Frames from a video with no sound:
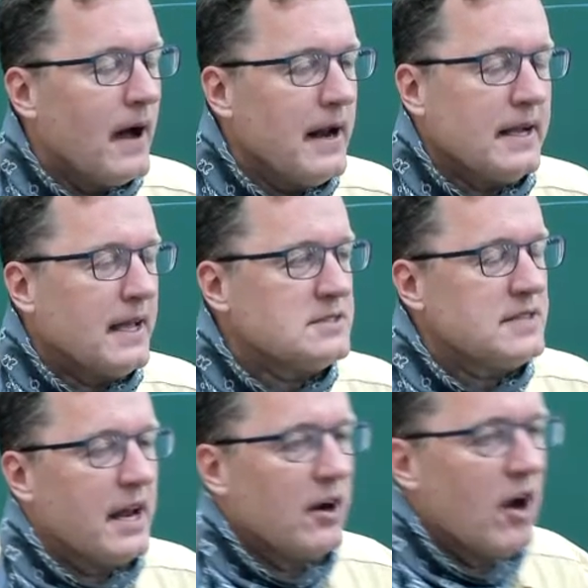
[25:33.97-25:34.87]
I didn't catch
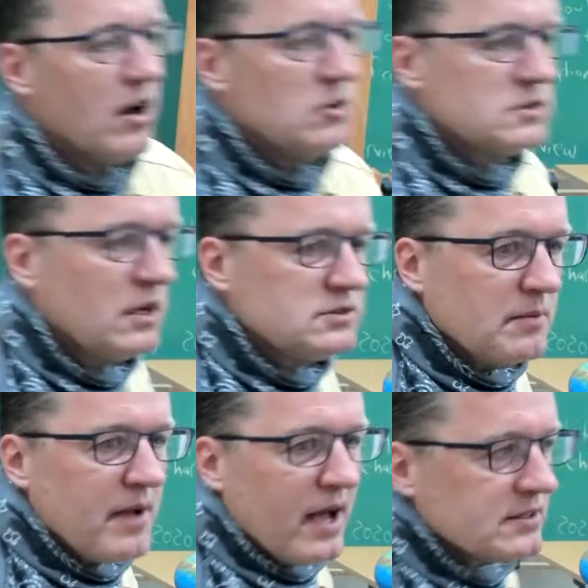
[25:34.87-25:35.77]
that at all. Who?
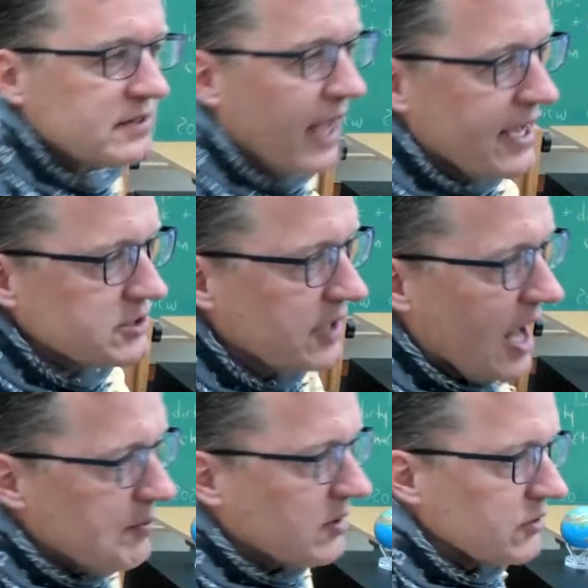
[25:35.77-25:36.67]
Somebody else?
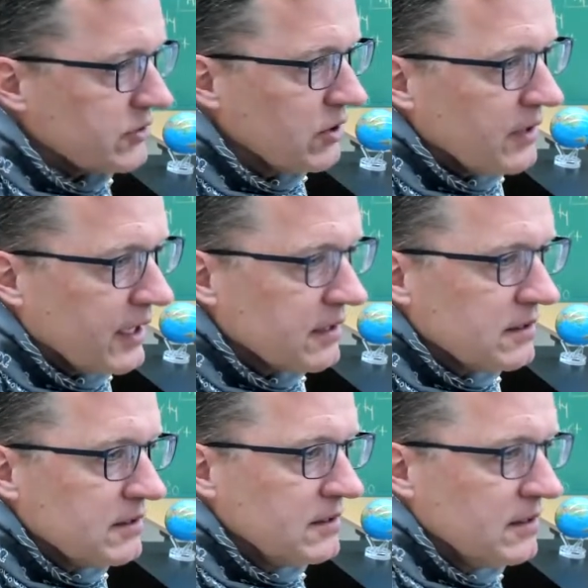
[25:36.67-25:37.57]
Astronomical tuning.
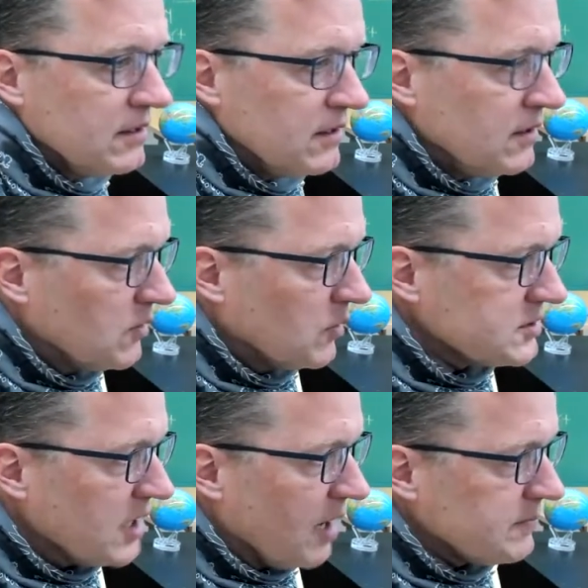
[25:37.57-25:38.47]
Yeah.
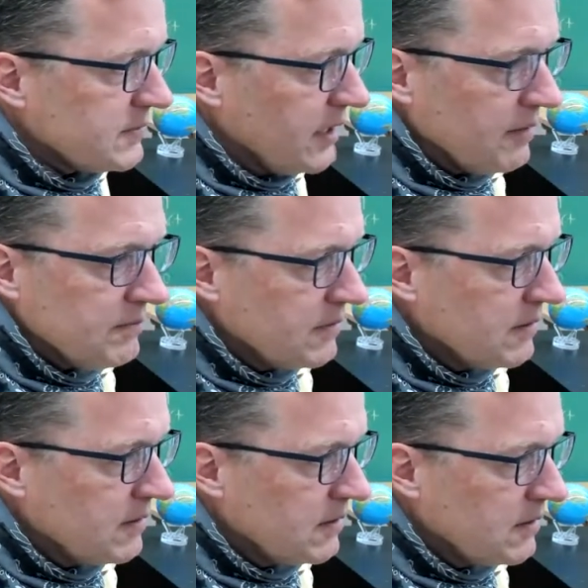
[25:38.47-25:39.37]
What's up, Tim?
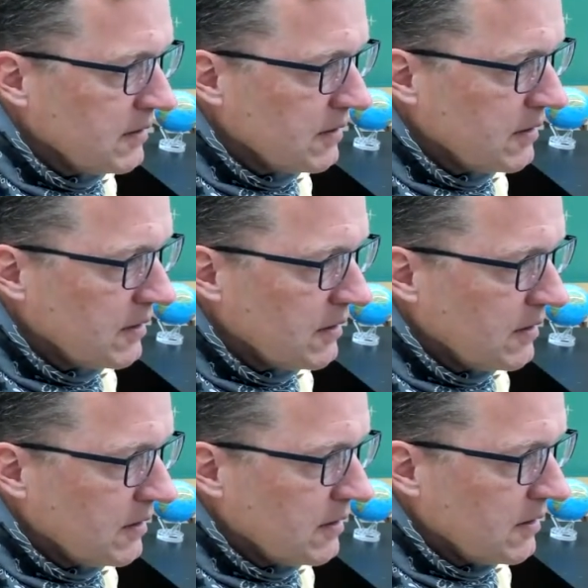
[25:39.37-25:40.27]
Well,
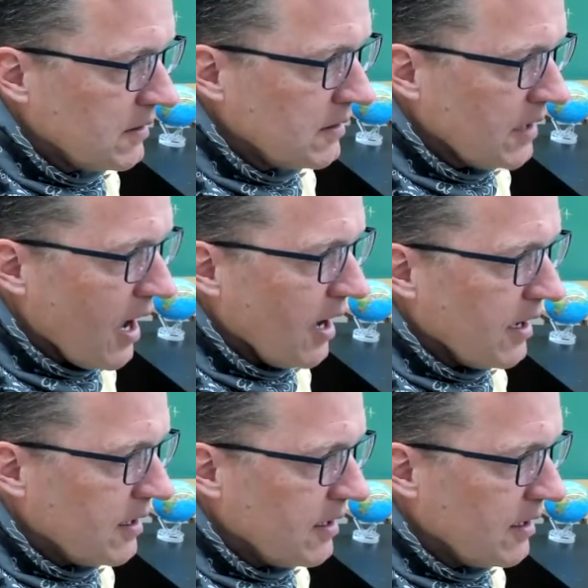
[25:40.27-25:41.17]
yeah.
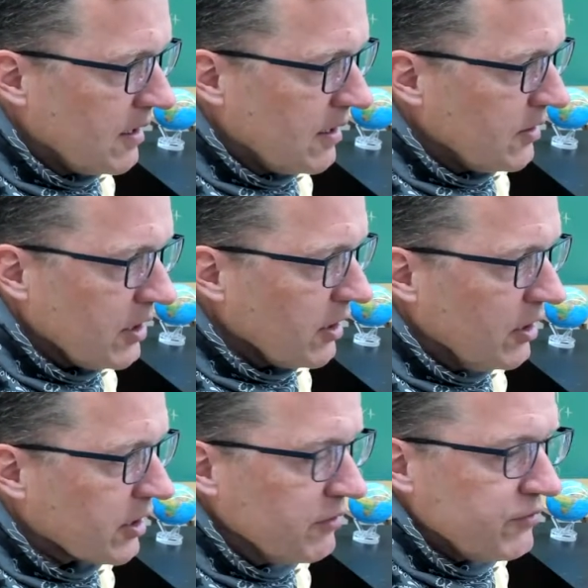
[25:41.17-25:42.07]
You're,
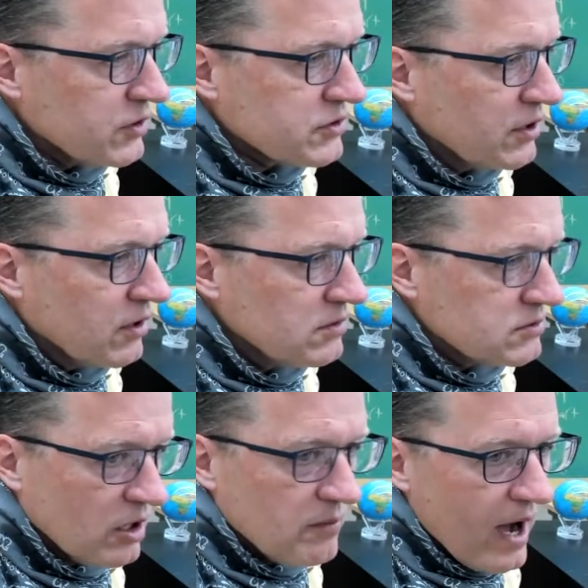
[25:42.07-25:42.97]
you're confused too?
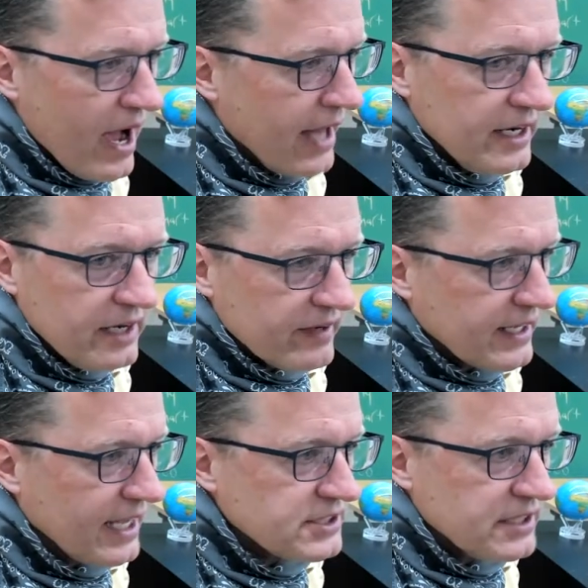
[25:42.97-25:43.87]
So am I. I didn't even
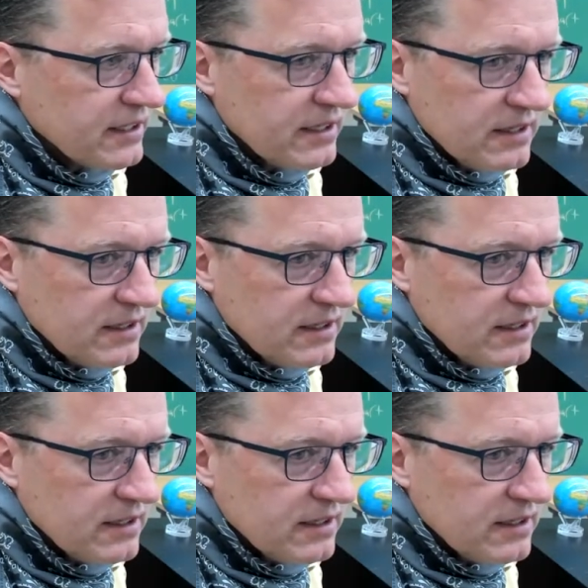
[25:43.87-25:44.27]
catch it.